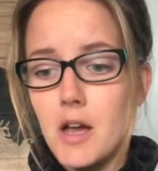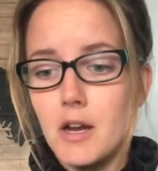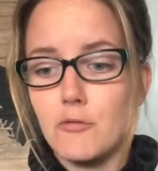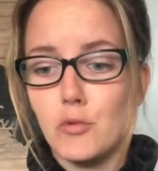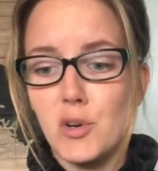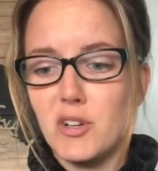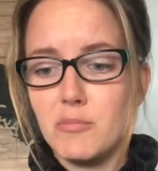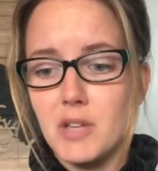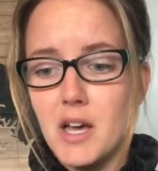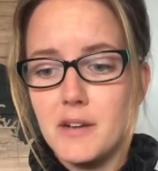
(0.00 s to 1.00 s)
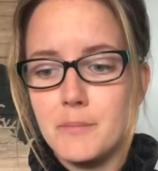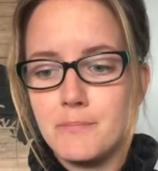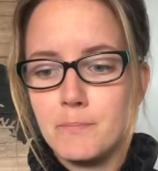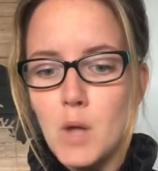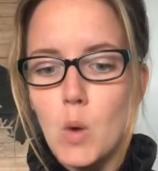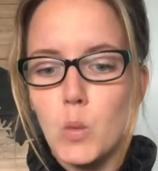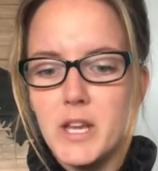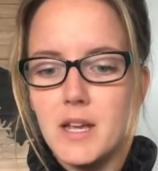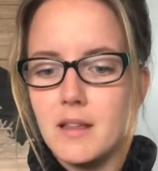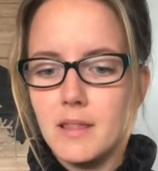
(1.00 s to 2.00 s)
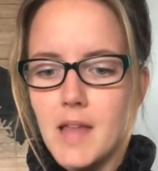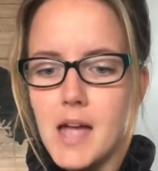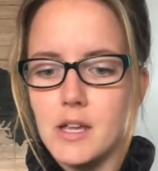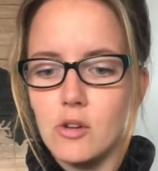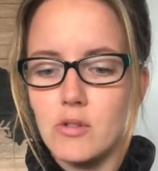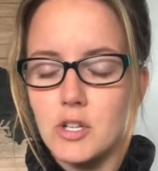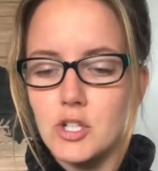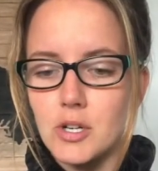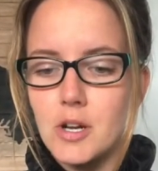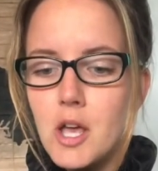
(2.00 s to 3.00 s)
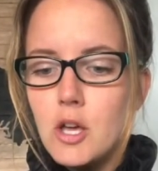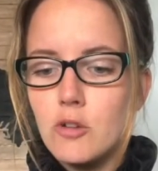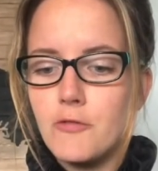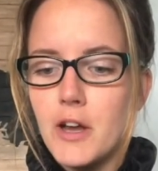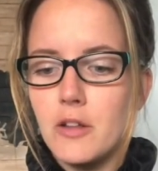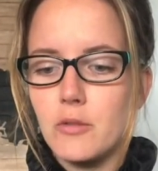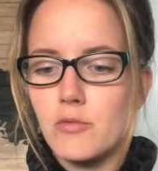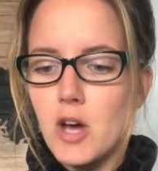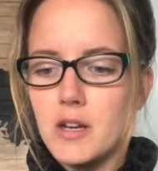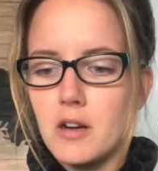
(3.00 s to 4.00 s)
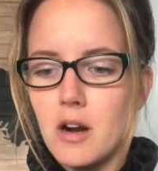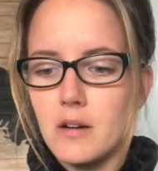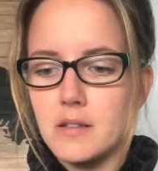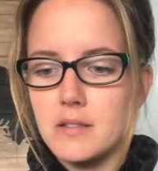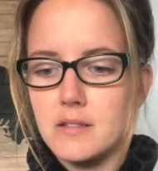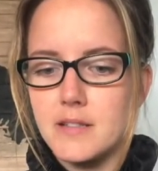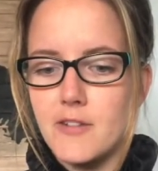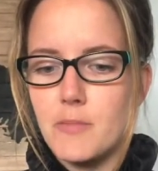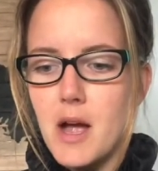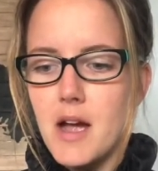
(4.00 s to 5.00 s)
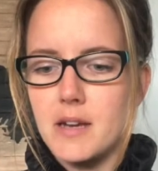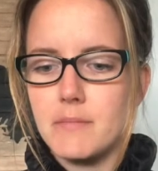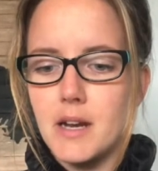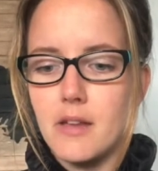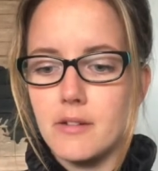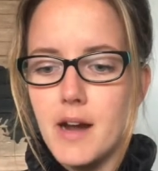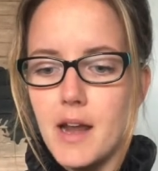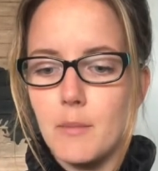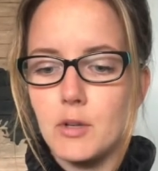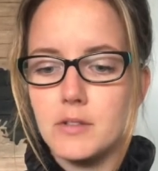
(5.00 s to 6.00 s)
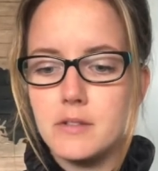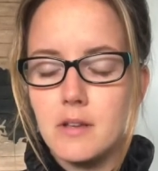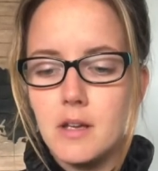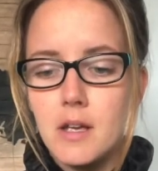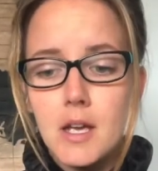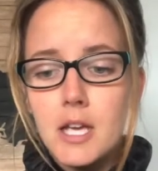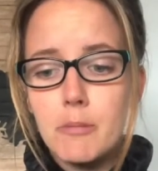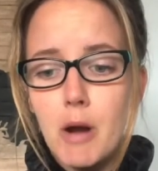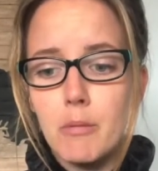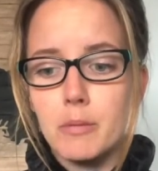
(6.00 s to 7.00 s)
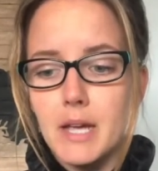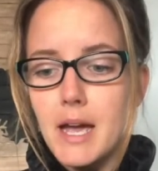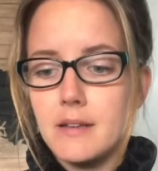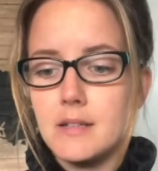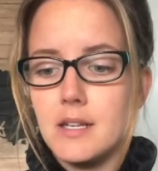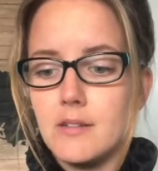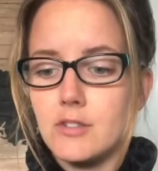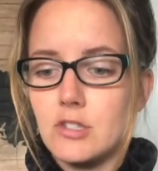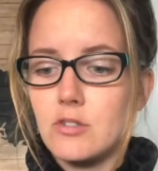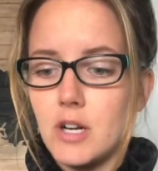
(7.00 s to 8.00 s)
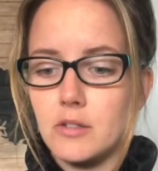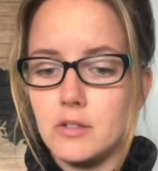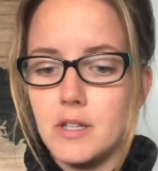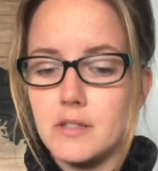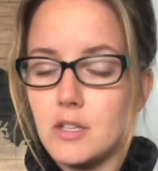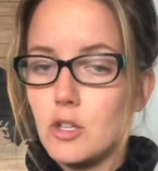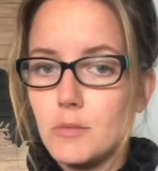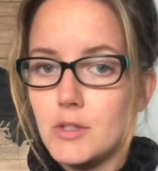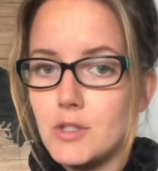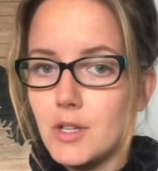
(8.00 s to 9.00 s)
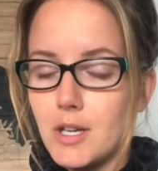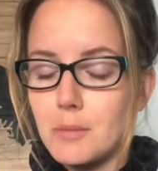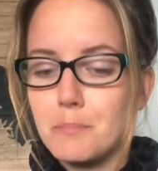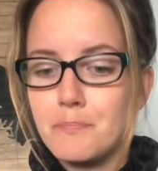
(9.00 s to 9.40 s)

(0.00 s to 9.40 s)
of royal blood, a weak, lying creature who fed on the rotting carcasses left behind by other animals. He probably hadn't even struggled as the humans took him.